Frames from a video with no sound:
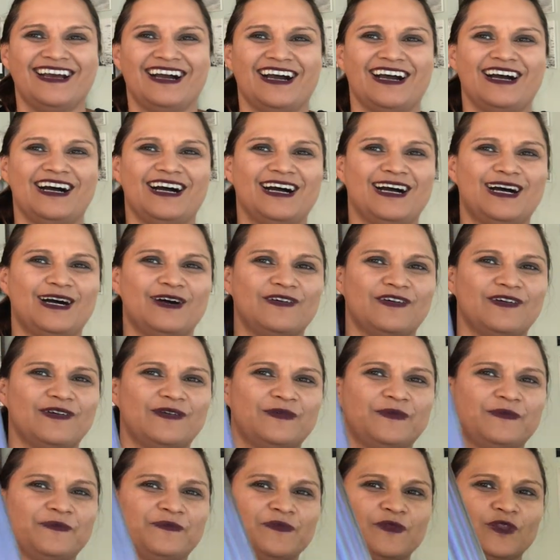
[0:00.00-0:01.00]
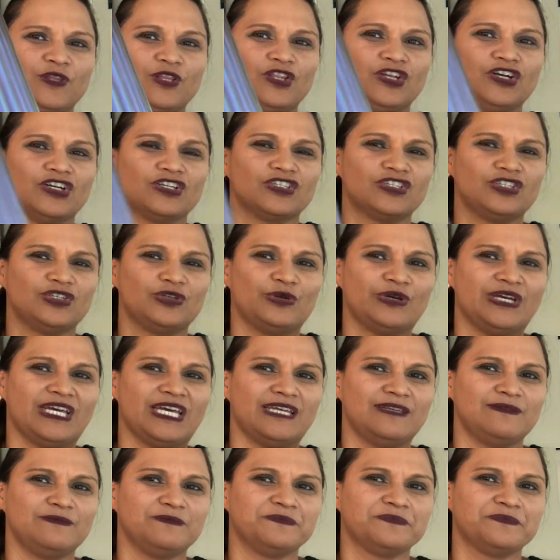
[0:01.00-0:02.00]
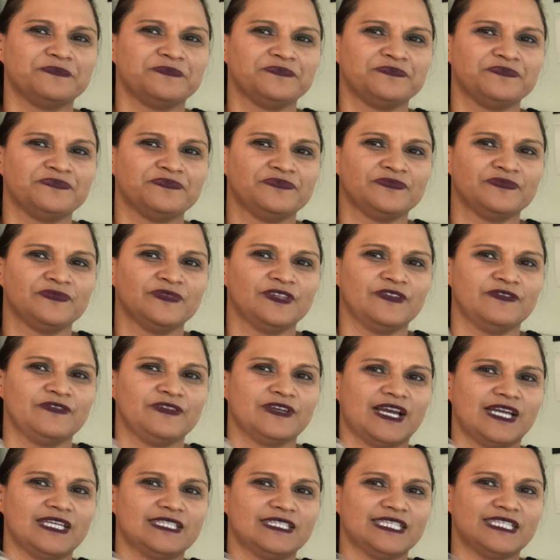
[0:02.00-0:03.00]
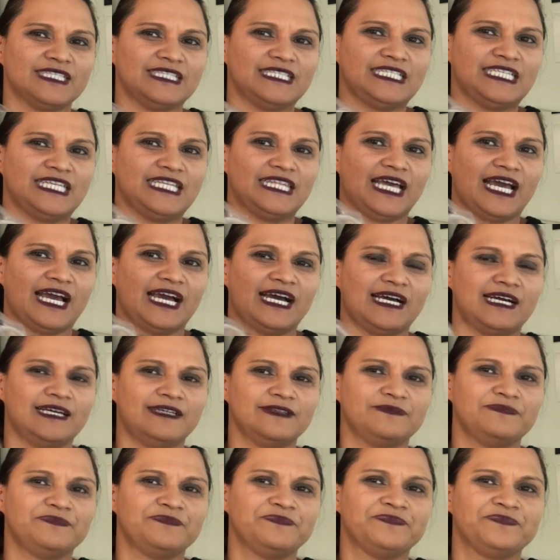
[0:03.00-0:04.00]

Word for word: uh, look to it? If you guys can see that.